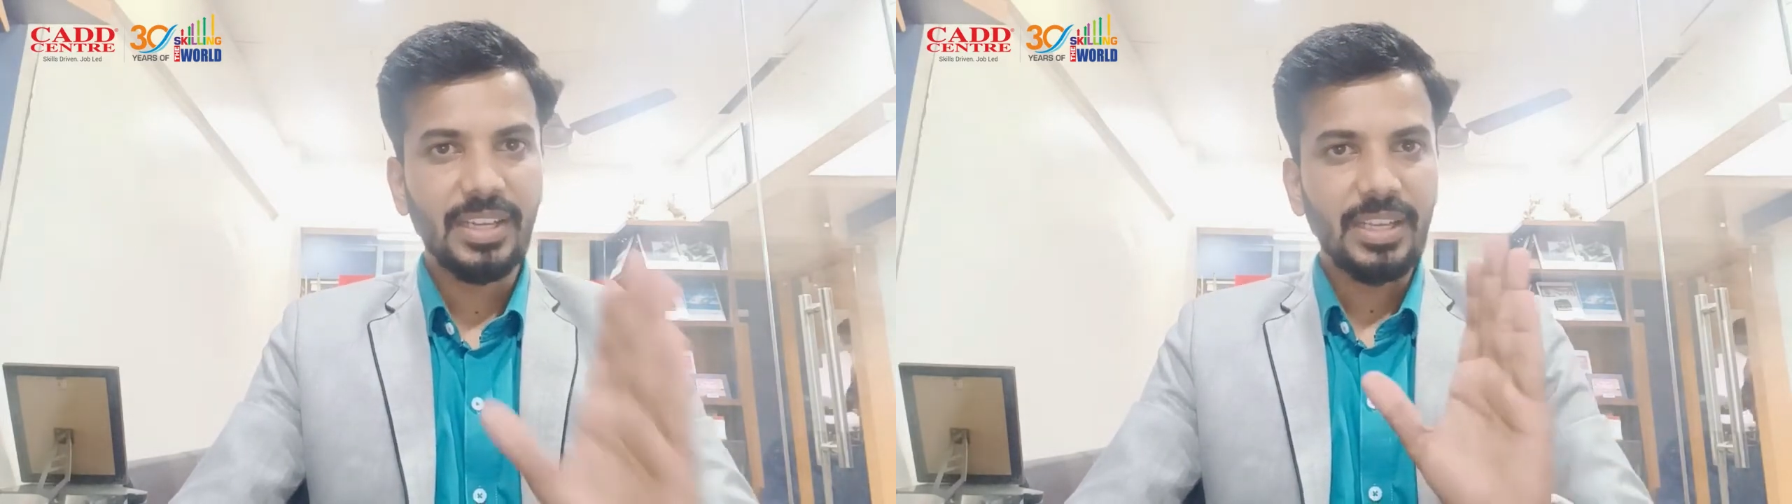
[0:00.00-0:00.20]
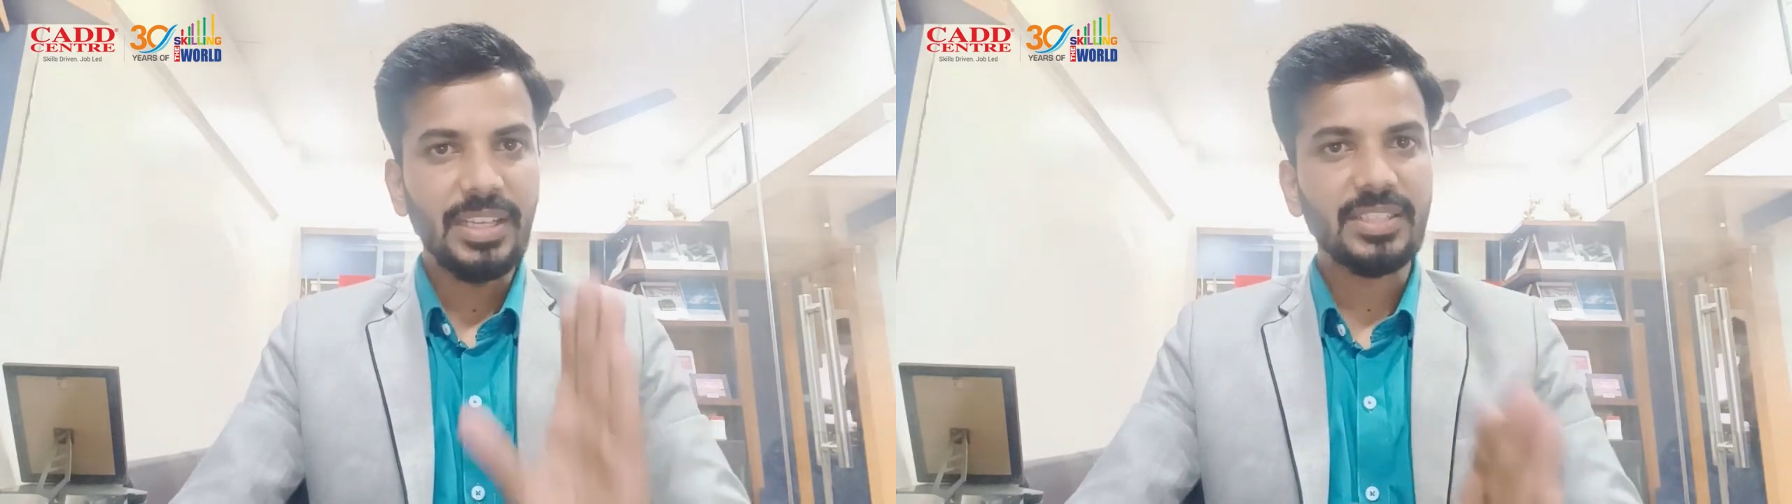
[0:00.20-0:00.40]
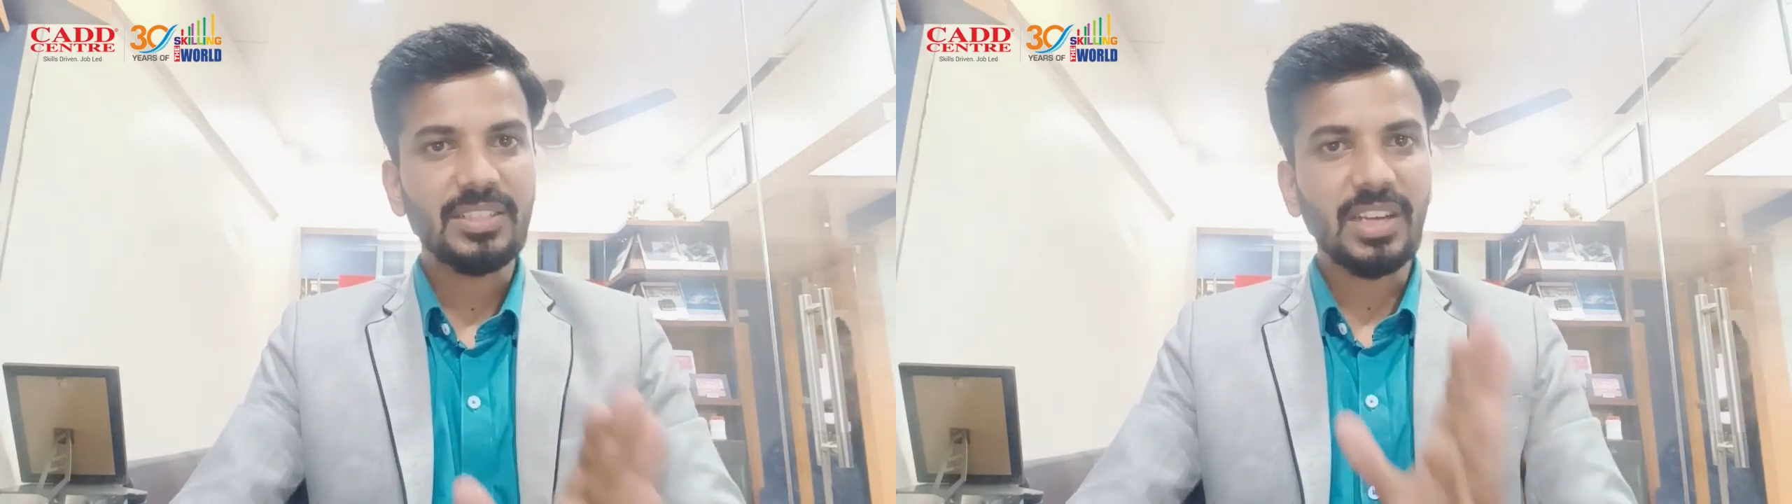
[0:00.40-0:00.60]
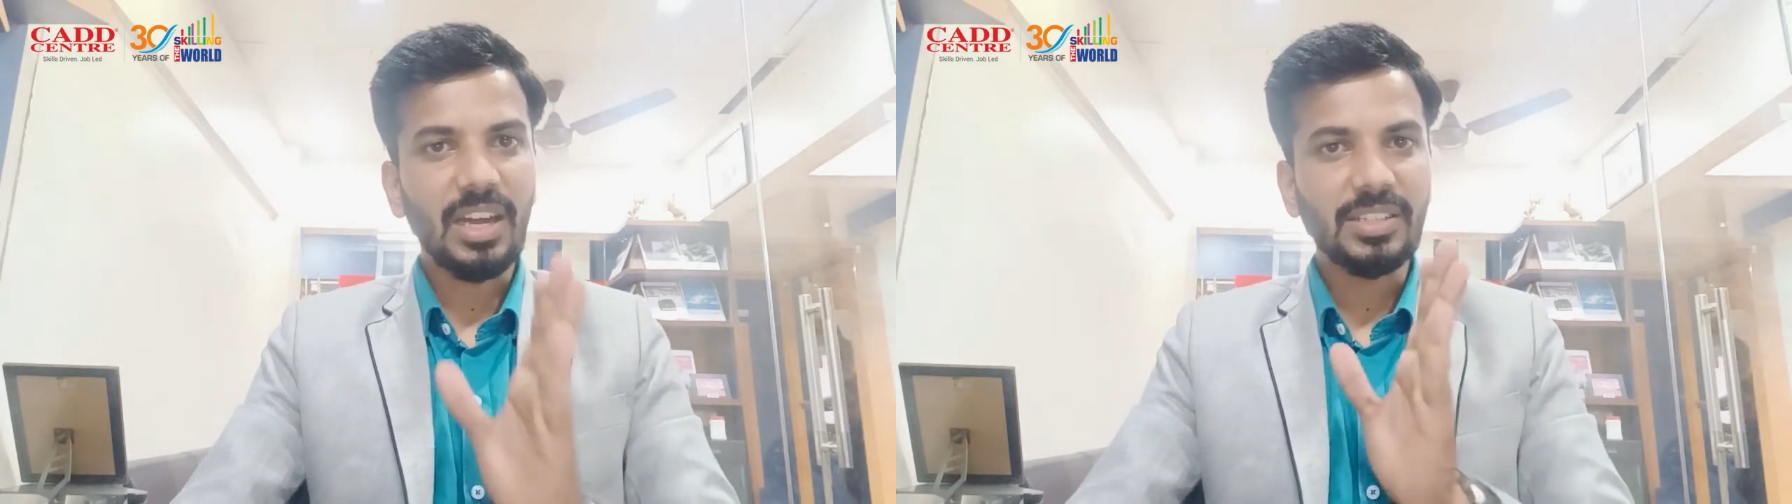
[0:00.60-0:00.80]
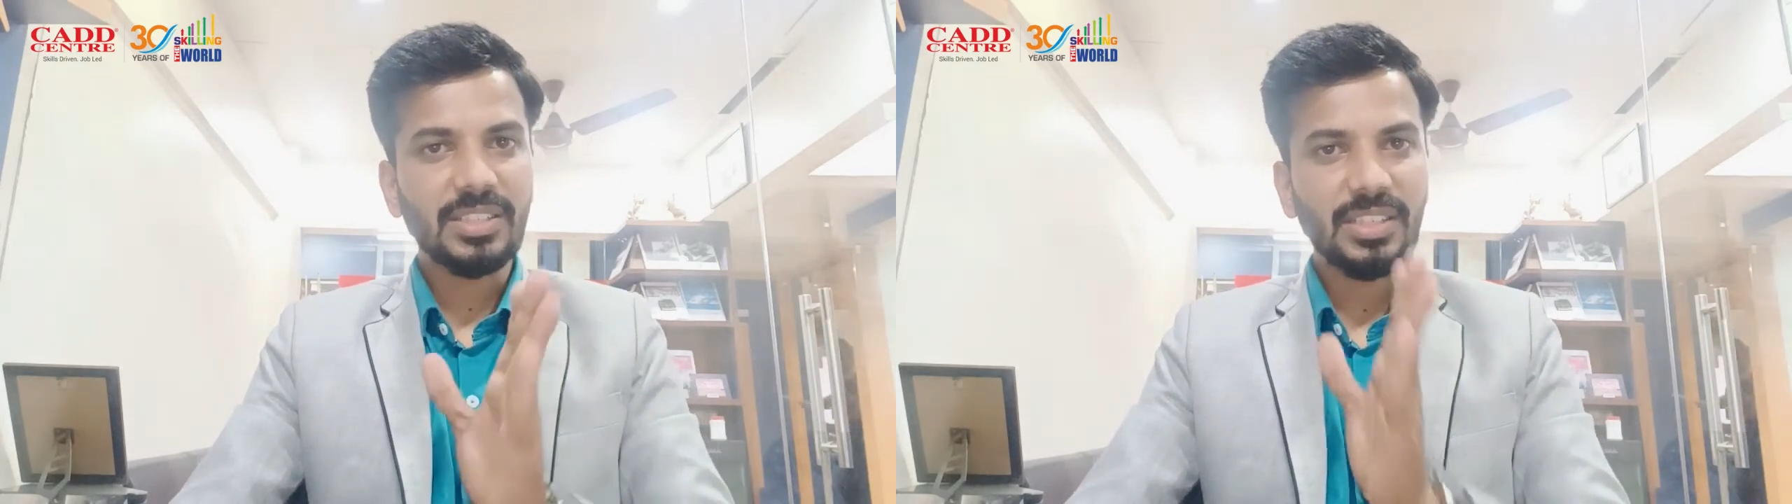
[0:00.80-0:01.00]
he
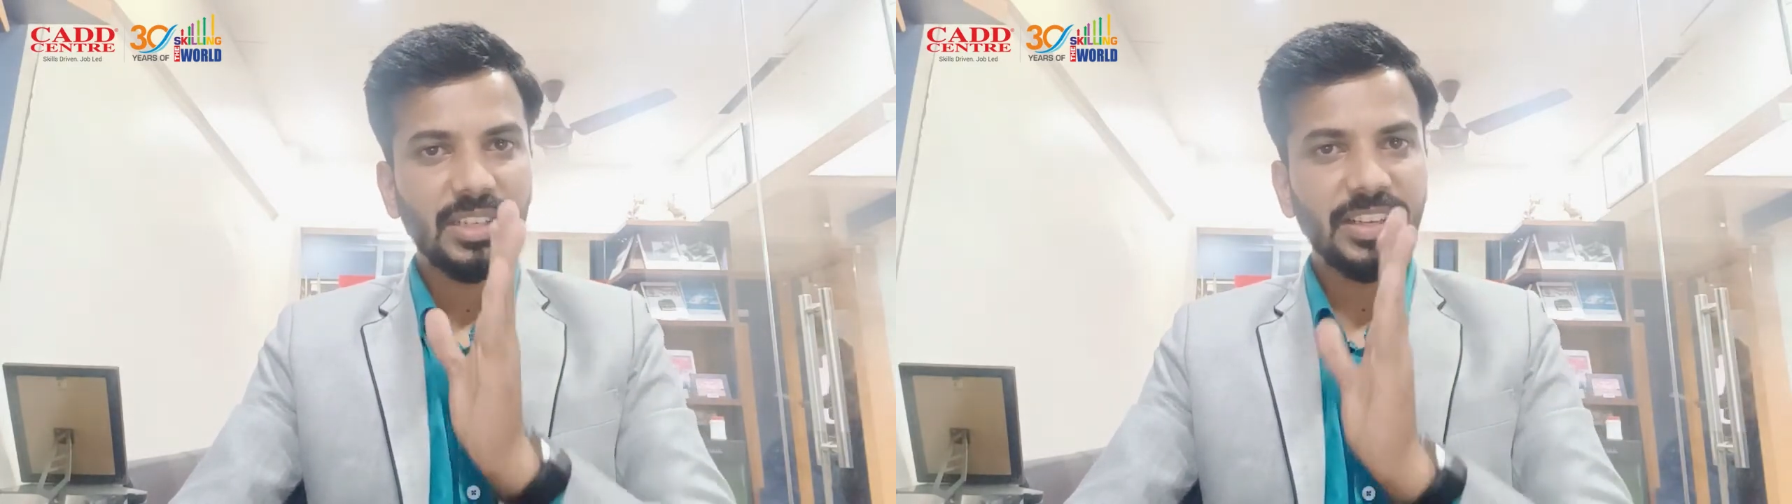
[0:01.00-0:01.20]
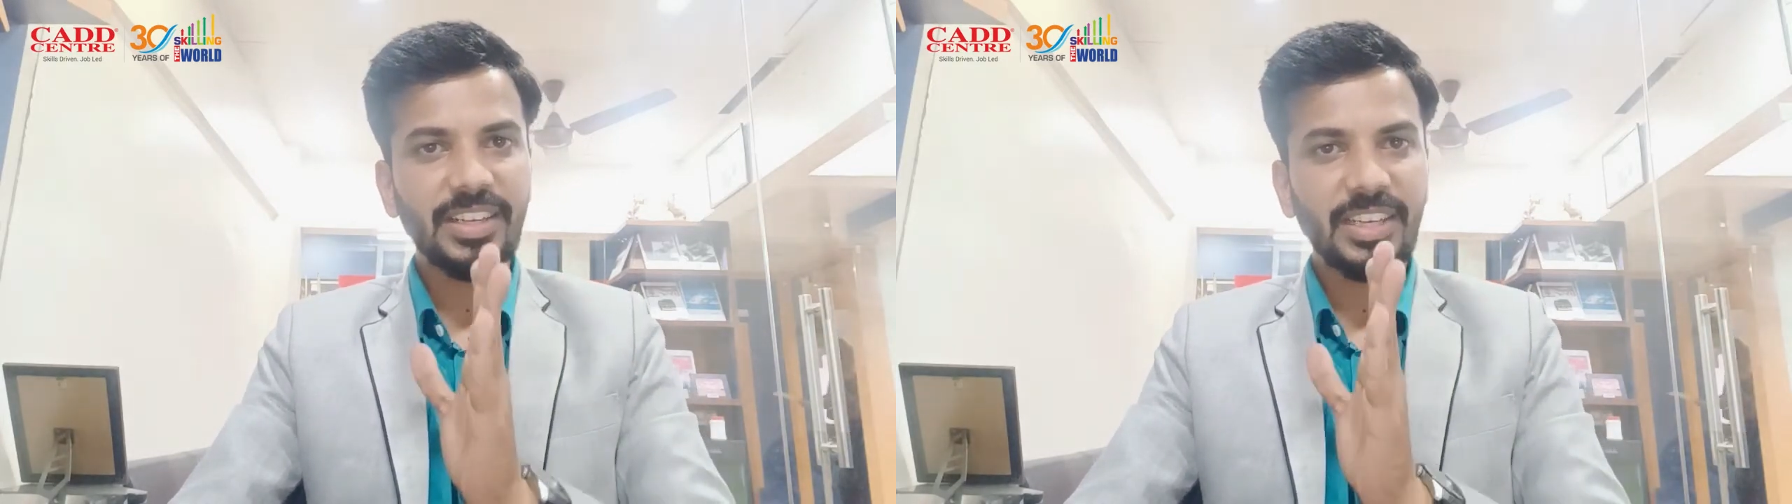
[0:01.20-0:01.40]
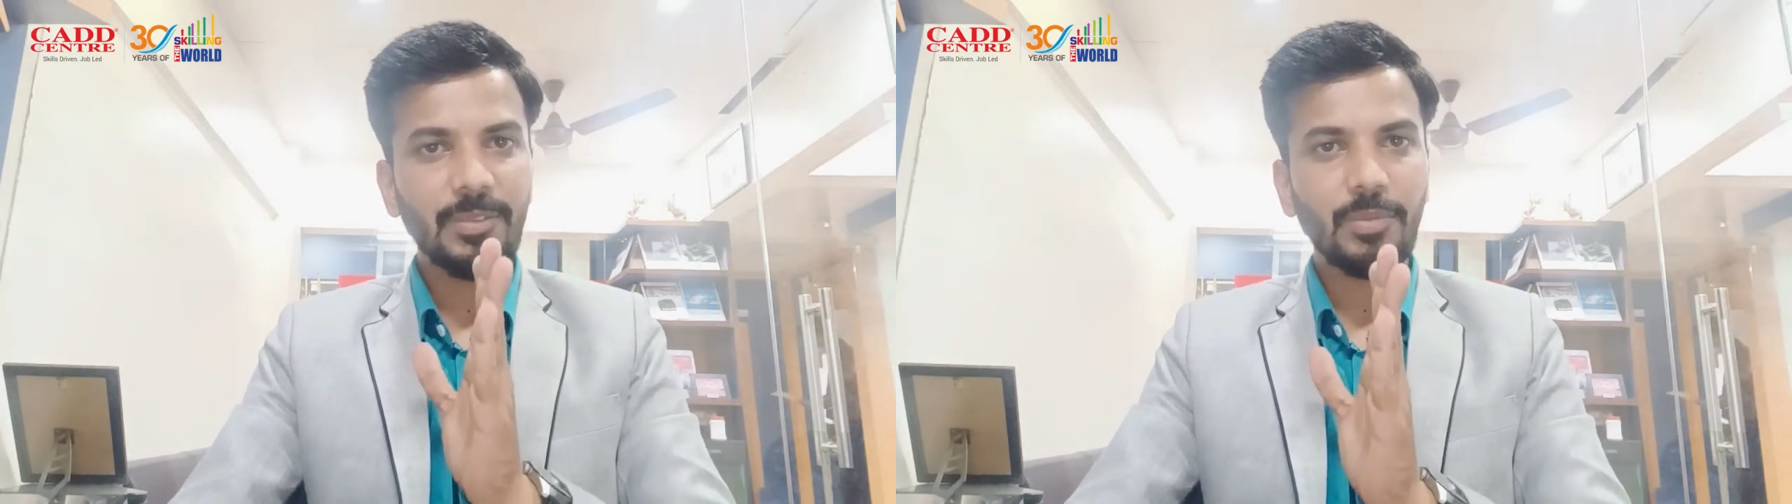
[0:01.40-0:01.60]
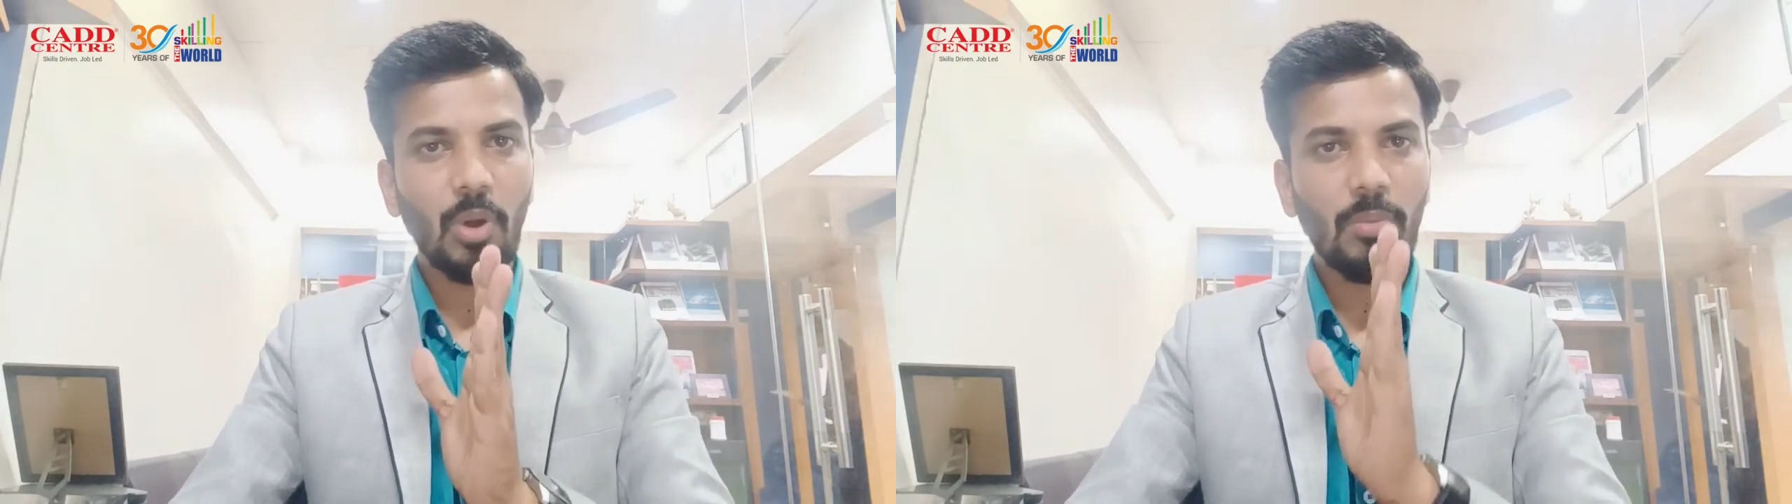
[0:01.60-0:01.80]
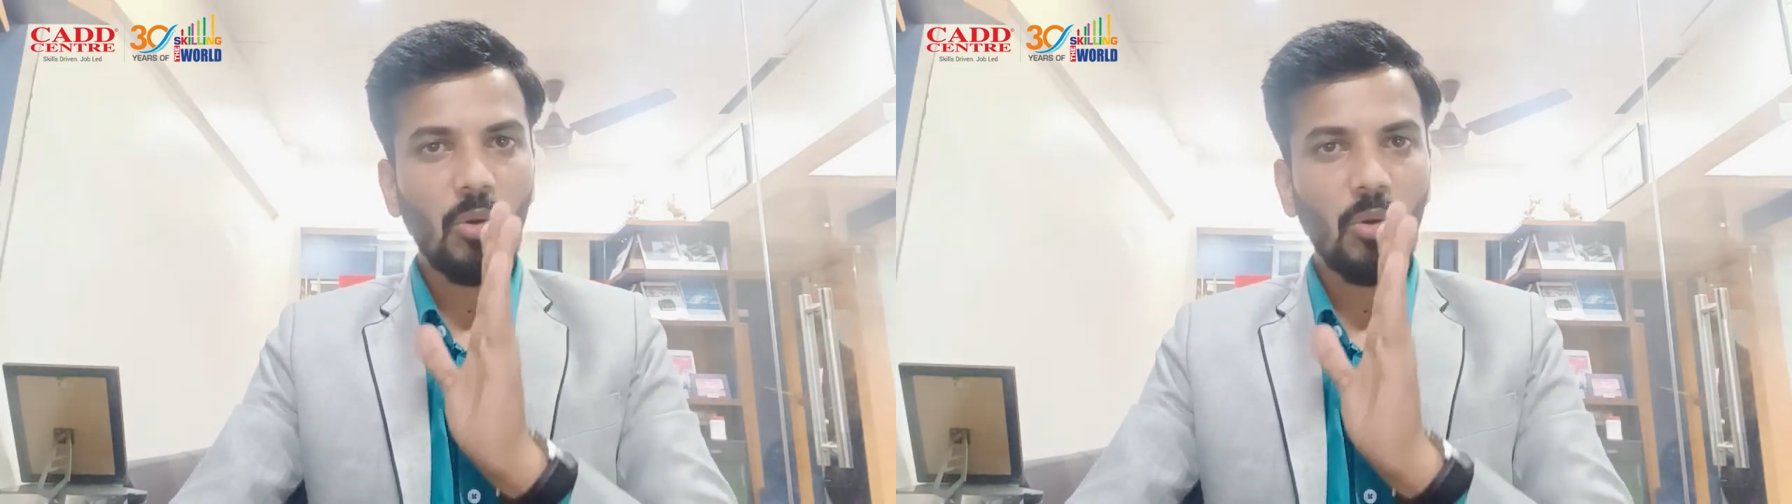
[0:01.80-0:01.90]
starts learning from